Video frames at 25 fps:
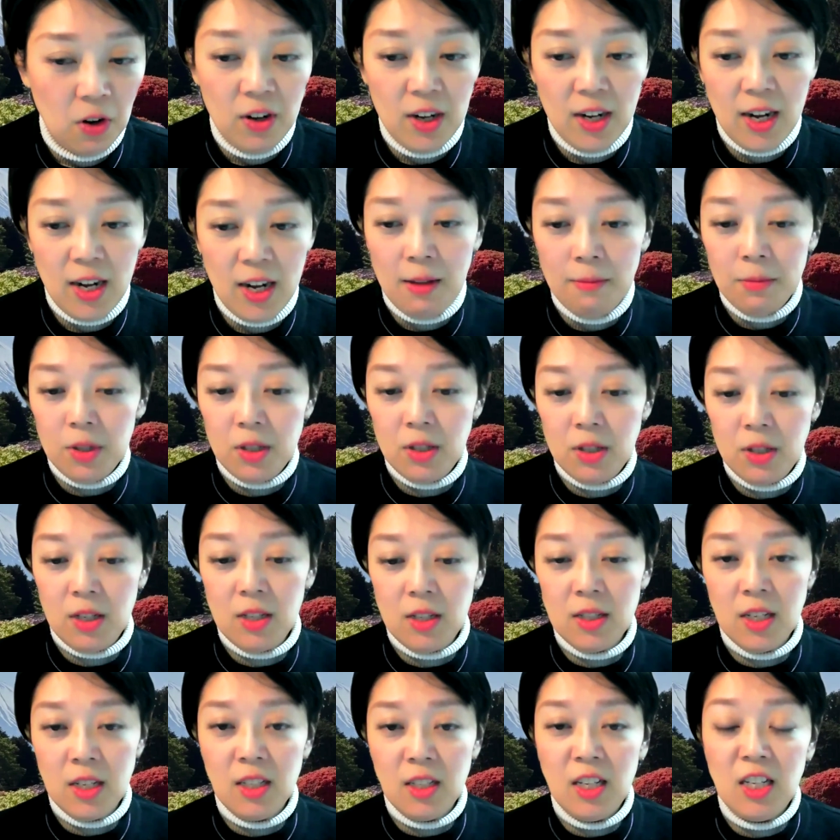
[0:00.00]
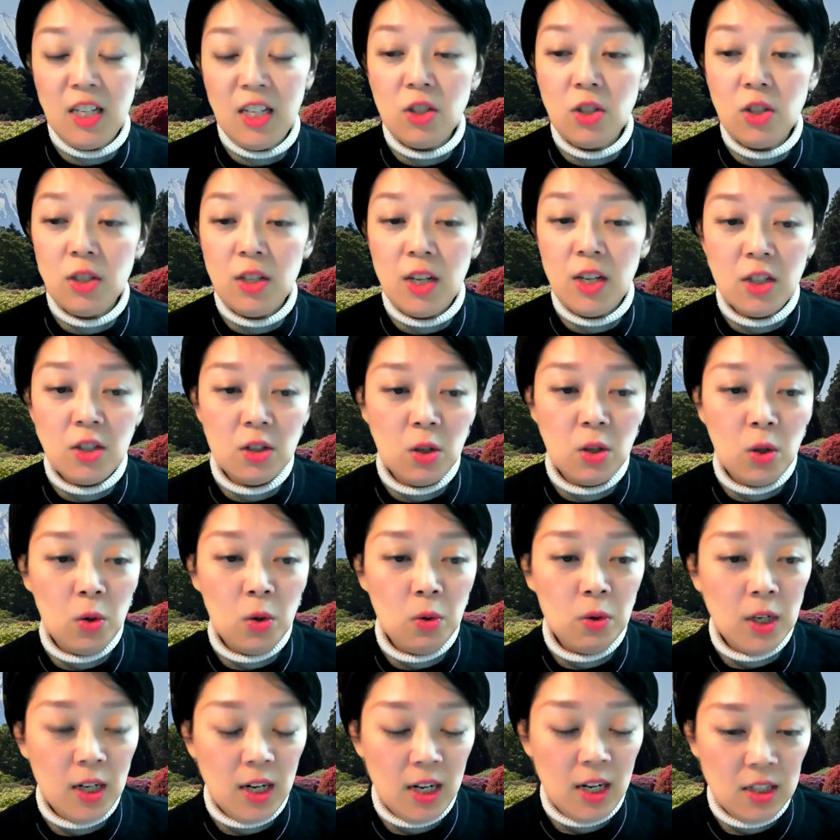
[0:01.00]
foreign embassies and international
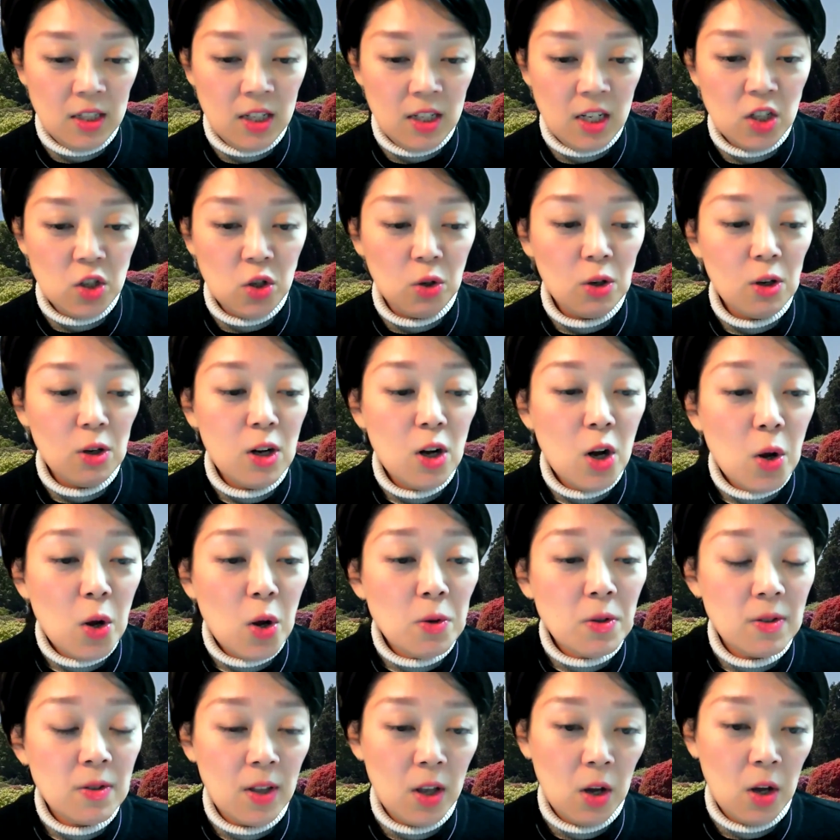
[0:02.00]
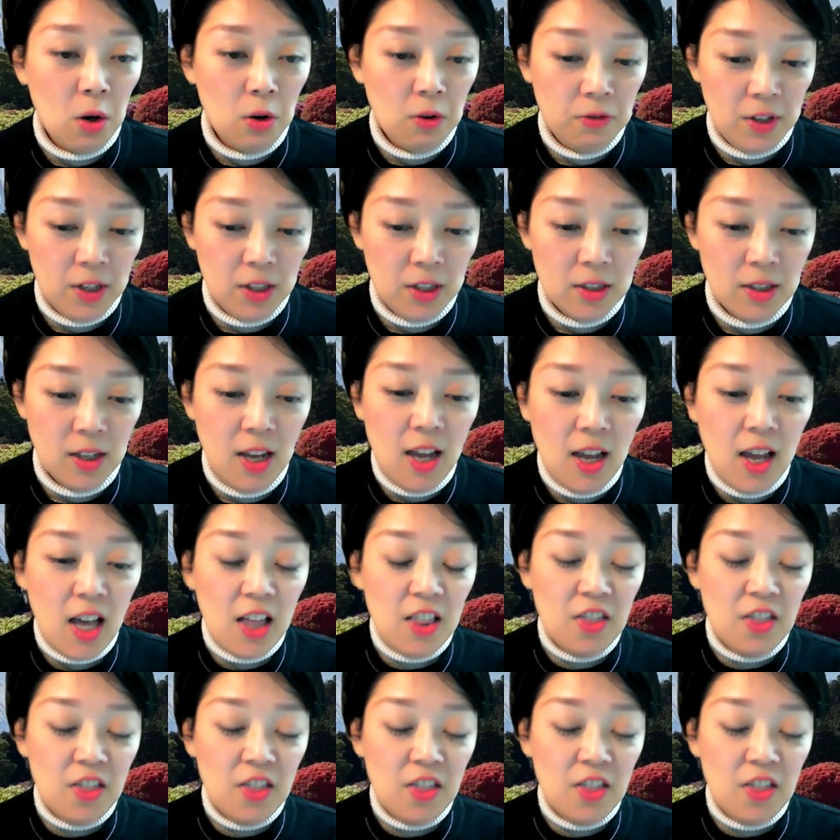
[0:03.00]
organizations closed their office